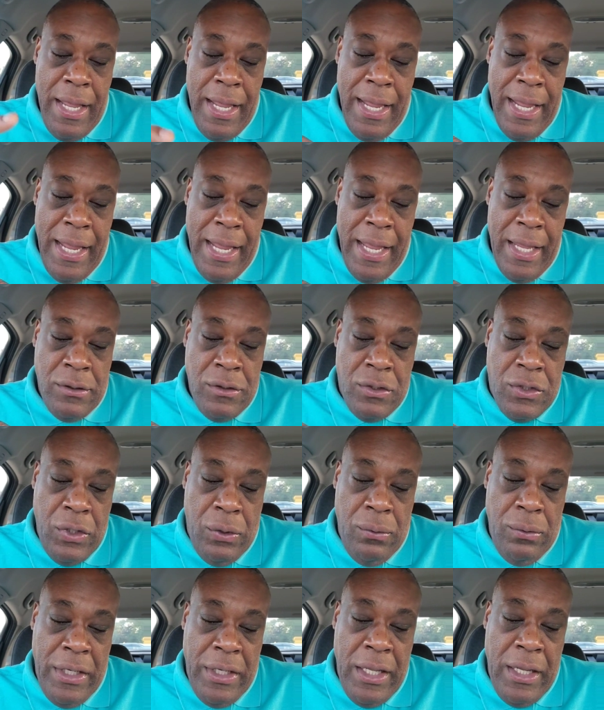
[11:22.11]
and
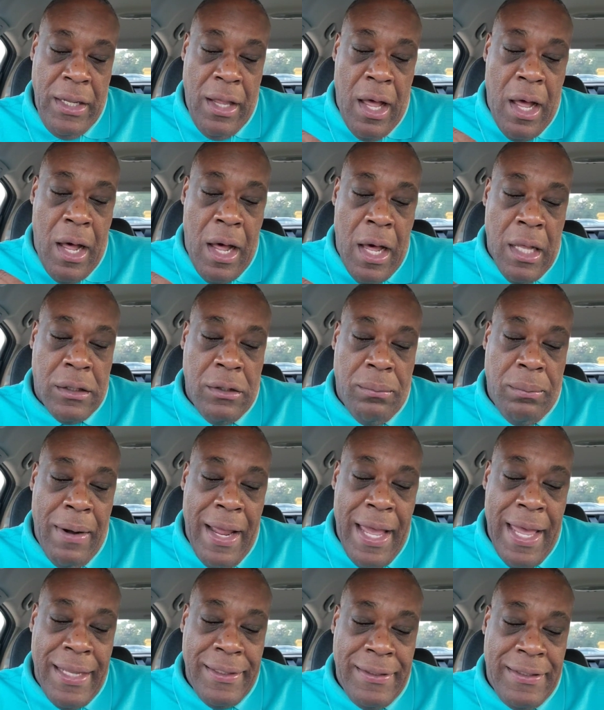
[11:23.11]
duty
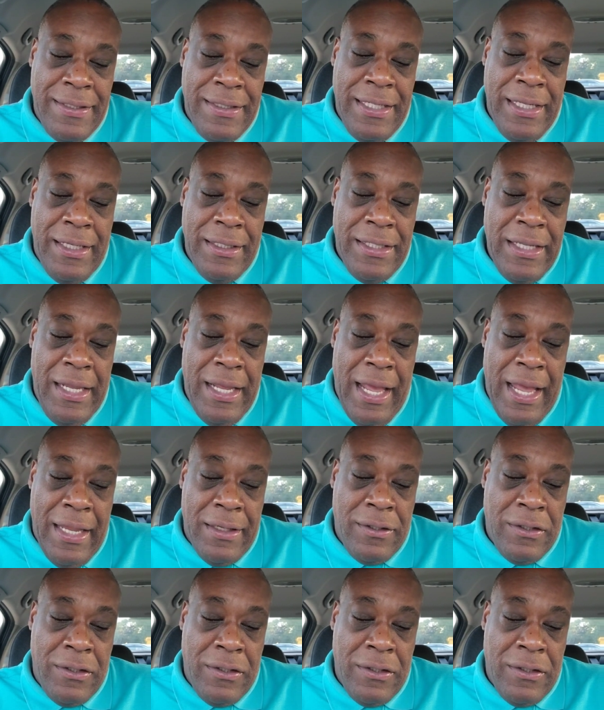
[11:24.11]
authorized DDS